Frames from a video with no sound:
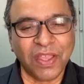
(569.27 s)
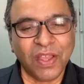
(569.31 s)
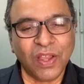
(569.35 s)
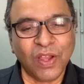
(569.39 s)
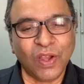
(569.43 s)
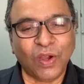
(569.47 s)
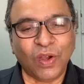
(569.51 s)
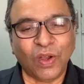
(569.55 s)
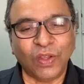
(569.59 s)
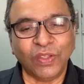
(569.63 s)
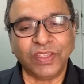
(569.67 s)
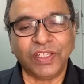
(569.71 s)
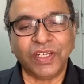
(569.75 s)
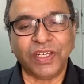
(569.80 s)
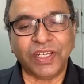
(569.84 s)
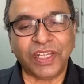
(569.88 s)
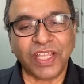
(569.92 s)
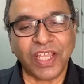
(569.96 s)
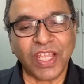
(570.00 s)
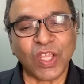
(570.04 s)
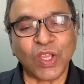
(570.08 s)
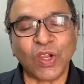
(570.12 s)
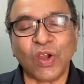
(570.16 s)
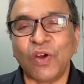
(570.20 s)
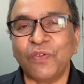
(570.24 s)
On the
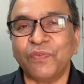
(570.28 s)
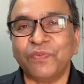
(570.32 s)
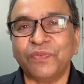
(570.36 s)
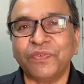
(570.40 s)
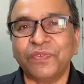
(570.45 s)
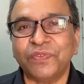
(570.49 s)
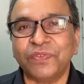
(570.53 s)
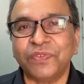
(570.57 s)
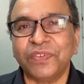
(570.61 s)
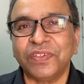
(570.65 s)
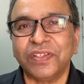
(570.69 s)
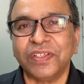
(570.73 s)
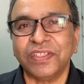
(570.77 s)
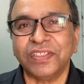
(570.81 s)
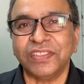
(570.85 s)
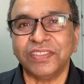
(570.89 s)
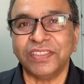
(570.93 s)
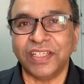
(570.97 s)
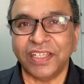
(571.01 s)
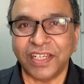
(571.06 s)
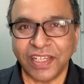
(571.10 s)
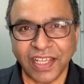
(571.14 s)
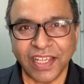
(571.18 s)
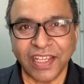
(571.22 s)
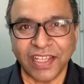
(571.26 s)
day of
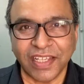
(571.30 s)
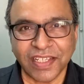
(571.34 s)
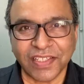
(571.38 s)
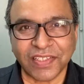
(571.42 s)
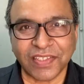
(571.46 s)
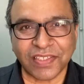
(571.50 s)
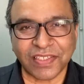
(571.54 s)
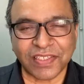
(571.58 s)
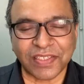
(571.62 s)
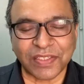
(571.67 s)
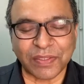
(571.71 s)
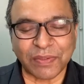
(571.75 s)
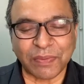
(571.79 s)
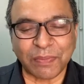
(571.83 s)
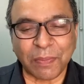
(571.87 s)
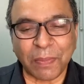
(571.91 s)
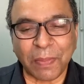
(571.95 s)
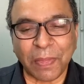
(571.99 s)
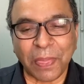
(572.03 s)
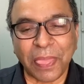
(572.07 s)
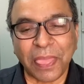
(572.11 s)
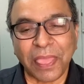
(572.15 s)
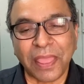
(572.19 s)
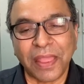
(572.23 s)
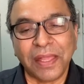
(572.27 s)
the race,
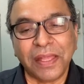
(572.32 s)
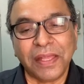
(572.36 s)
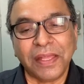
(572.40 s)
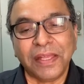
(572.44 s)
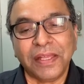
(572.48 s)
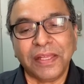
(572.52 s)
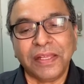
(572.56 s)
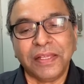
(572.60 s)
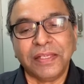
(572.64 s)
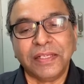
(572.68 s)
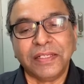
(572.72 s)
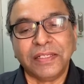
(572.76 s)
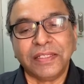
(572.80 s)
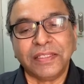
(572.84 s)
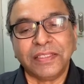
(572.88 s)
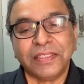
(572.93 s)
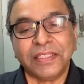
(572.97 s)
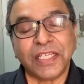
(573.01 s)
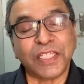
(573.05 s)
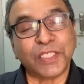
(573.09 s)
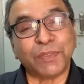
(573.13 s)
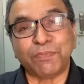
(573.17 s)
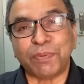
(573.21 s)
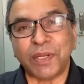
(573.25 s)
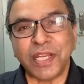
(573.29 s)

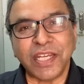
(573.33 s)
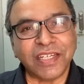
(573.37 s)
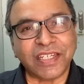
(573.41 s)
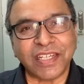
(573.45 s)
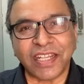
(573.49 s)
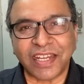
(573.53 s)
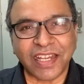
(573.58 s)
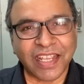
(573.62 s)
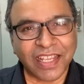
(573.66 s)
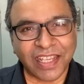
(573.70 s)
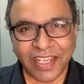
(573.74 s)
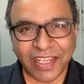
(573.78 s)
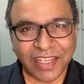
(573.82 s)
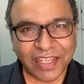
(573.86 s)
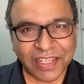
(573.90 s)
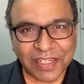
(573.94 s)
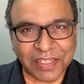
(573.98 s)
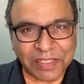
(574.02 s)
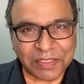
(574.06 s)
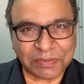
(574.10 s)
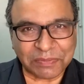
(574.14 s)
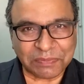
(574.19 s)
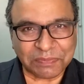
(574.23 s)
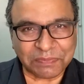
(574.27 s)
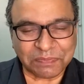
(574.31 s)
the sprinter hare
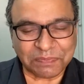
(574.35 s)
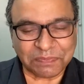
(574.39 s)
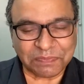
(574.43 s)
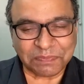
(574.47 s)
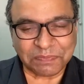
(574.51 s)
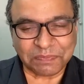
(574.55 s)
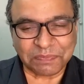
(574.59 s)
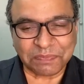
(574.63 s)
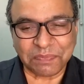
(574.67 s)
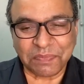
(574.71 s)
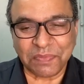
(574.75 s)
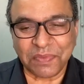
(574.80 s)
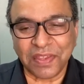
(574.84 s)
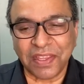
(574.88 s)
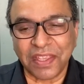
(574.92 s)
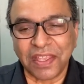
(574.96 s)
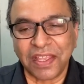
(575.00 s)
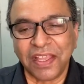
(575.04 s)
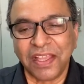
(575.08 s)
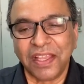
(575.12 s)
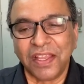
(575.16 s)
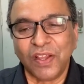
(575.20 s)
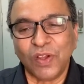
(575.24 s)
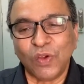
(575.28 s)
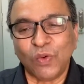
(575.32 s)

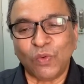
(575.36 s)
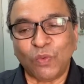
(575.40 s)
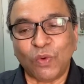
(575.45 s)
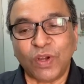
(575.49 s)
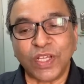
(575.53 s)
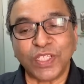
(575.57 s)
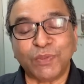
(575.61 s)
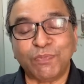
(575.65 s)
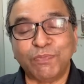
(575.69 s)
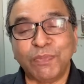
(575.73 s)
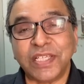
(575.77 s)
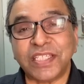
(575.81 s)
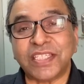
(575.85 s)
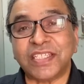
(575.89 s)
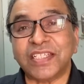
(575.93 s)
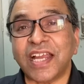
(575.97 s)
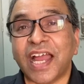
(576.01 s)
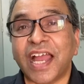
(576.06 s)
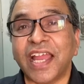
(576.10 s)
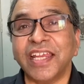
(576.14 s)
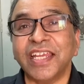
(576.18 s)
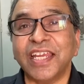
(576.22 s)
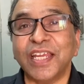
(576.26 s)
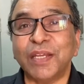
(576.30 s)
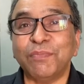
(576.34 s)
was
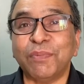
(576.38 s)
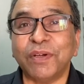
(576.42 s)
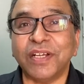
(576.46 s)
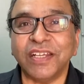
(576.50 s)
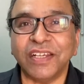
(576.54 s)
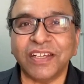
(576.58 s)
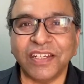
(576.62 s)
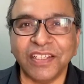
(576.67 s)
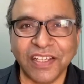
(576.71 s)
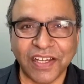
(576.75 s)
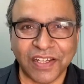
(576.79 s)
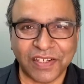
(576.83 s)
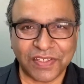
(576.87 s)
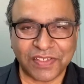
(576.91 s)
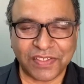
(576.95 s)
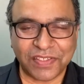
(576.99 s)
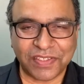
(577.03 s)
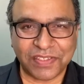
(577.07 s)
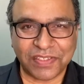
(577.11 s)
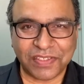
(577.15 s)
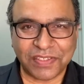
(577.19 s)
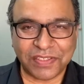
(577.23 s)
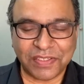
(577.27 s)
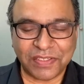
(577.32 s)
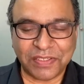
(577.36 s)
misguided by
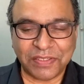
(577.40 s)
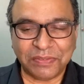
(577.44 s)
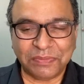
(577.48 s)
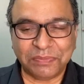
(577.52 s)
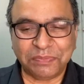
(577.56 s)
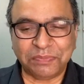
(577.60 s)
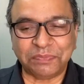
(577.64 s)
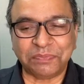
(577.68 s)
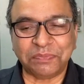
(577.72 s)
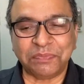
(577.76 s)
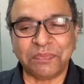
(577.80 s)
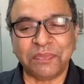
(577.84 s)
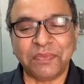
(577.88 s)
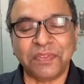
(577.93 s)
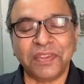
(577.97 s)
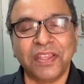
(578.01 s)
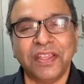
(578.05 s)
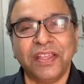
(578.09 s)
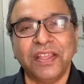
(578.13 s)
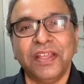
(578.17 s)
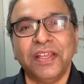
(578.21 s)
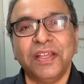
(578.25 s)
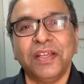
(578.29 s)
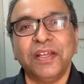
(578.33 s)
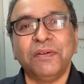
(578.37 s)
others
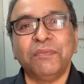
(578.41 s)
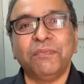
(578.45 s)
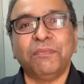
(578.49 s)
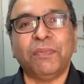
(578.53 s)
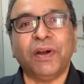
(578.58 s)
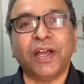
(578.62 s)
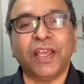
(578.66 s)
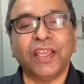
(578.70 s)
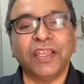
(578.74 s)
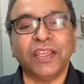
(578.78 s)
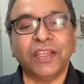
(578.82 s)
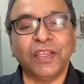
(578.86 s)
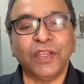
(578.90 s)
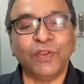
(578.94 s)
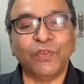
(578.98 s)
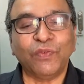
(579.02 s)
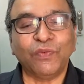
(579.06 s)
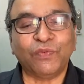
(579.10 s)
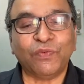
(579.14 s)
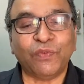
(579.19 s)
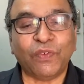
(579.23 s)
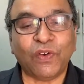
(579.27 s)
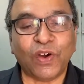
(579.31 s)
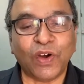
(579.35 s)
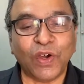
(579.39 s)
by
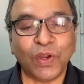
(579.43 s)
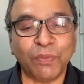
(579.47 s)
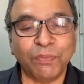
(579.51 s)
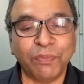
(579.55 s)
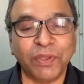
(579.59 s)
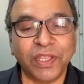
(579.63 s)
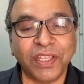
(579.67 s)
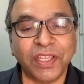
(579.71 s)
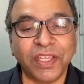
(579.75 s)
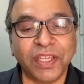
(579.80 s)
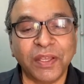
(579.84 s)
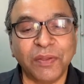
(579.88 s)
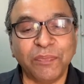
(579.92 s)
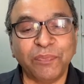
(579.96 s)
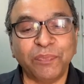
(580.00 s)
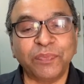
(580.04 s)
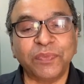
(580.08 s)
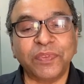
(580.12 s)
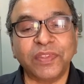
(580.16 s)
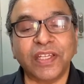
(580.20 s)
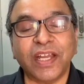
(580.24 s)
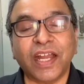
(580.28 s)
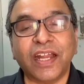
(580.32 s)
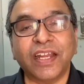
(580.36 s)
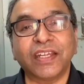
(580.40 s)
informing him
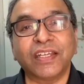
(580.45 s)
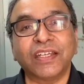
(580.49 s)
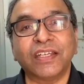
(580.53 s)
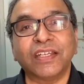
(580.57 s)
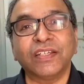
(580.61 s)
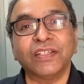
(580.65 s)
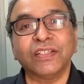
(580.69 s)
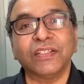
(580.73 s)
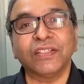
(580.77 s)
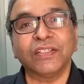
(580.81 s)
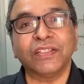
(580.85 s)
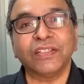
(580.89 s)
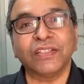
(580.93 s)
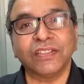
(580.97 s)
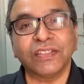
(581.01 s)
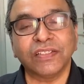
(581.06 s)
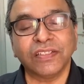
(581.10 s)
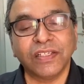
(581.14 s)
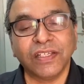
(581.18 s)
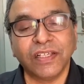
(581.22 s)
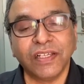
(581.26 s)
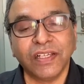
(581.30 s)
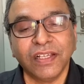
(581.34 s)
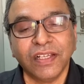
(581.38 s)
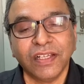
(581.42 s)
that
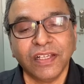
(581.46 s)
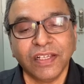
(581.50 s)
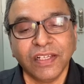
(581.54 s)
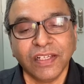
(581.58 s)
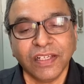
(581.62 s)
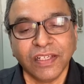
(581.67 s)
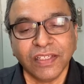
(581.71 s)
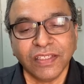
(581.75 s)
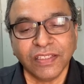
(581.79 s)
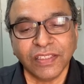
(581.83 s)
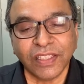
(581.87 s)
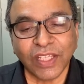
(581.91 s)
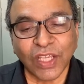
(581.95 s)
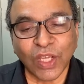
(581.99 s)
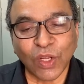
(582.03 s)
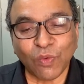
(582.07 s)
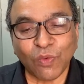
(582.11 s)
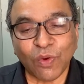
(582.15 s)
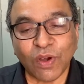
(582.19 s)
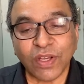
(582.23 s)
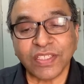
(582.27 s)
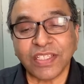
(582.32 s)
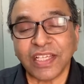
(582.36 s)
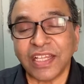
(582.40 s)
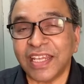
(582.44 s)
there
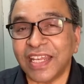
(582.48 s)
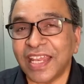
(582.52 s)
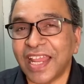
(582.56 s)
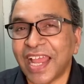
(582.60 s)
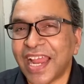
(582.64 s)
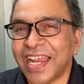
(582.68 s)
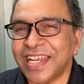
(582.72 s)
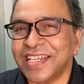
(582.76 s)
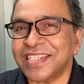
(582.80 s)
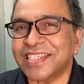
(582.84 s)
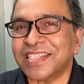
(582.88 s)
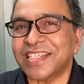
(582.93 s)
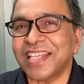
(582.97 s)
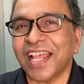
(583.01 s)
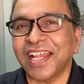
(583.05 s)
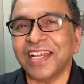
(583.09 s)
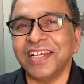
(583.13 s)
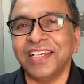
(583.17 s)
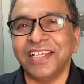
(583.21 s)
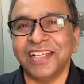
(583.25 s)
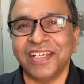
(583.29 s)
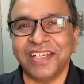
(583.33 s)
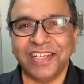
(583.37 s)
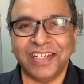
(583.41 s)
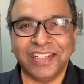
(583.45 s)
was a landslide
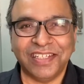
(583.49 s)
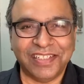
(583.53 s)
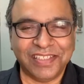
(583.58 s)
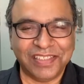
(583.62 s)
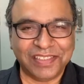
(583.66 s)
ahead.